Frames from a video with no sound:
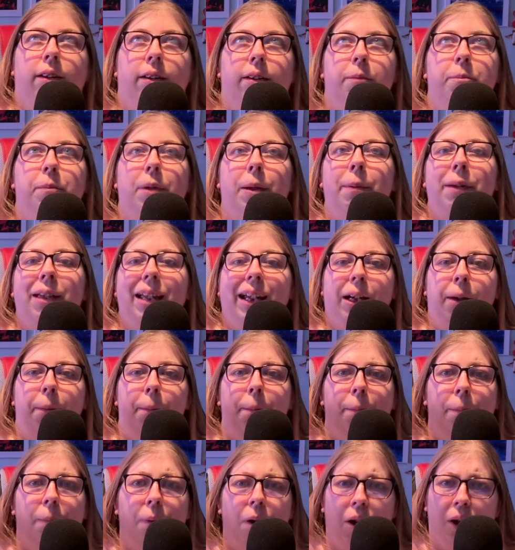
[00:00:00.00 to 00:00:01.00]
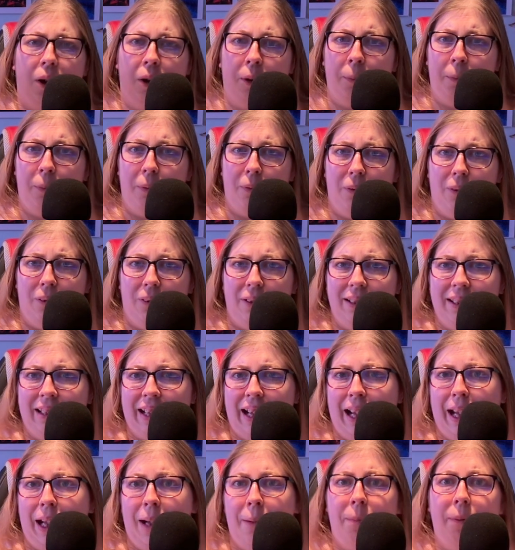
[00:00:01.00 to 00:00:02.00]
maybe like a marble
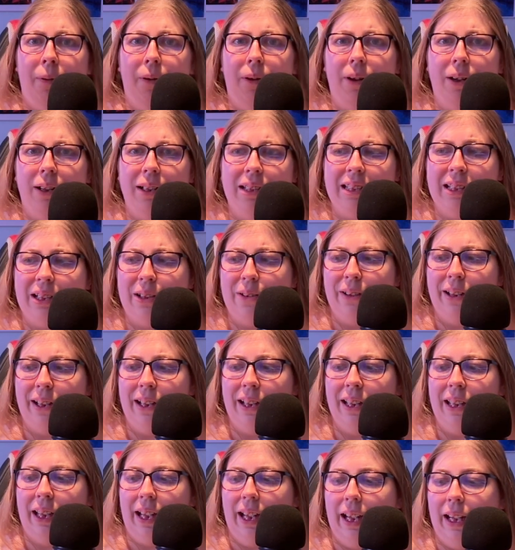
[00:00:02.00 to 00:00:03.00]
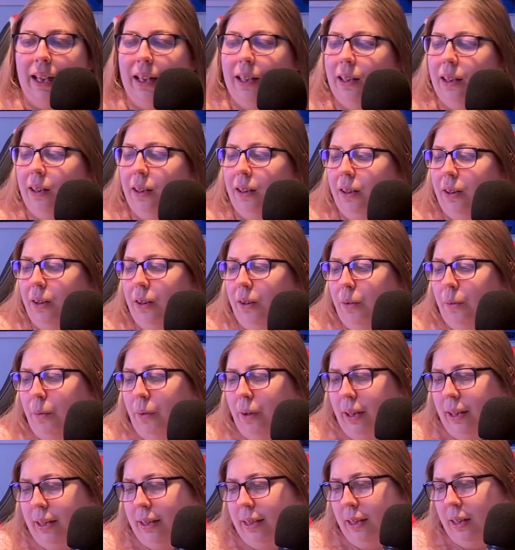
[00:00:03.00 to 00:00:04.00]
type look to it, like
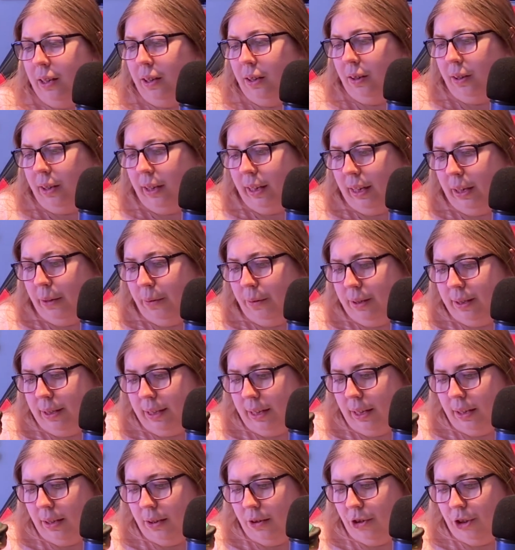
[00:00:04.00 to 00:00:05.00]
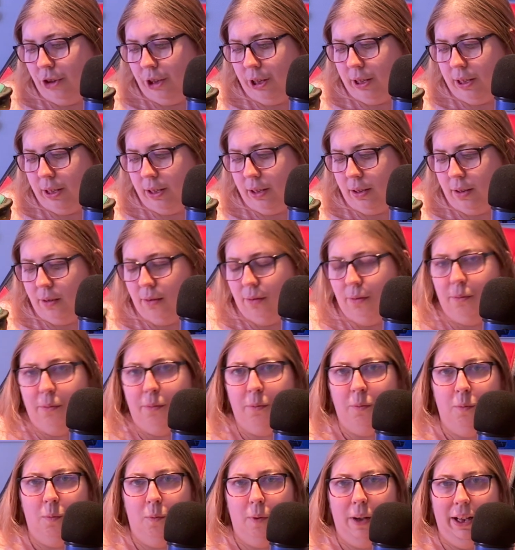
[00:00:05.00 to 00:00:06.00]
where it didn't look like it was like just a
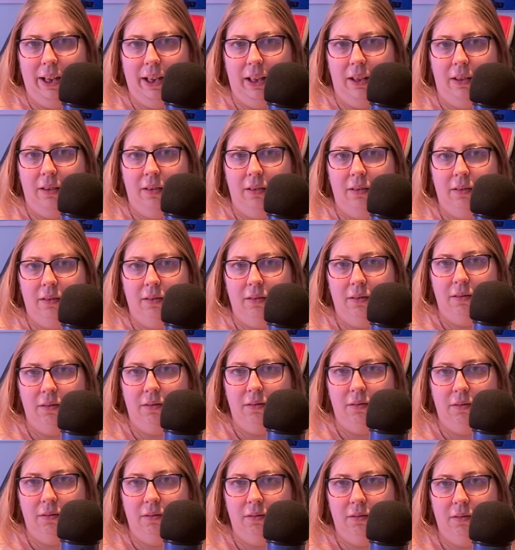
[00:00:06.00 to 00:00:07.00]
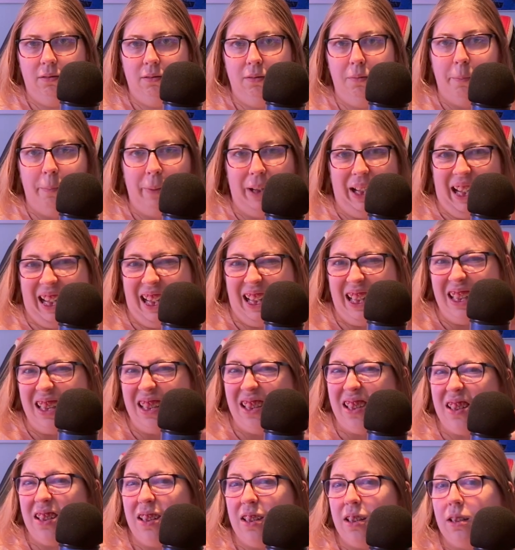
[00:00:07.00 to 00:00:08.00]
white
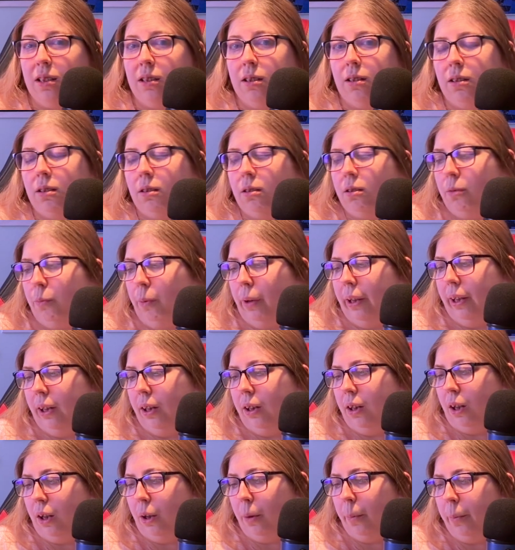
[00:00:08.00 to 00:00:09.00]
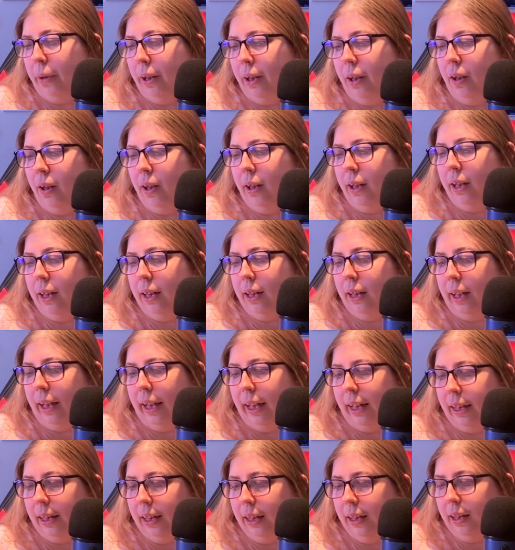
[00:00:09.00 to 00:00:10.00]
base with a carpet on it.
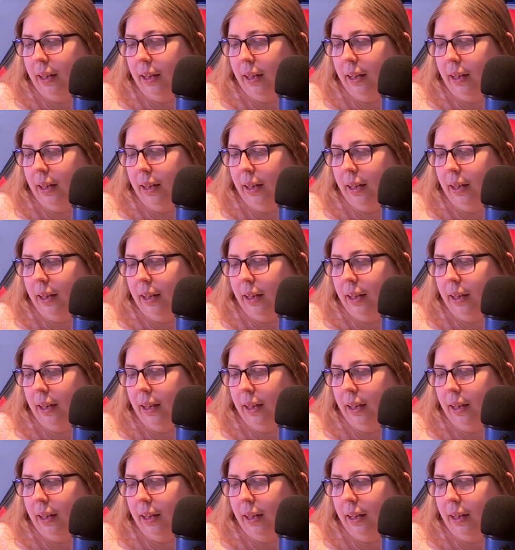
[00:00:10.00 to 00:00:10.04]
Like,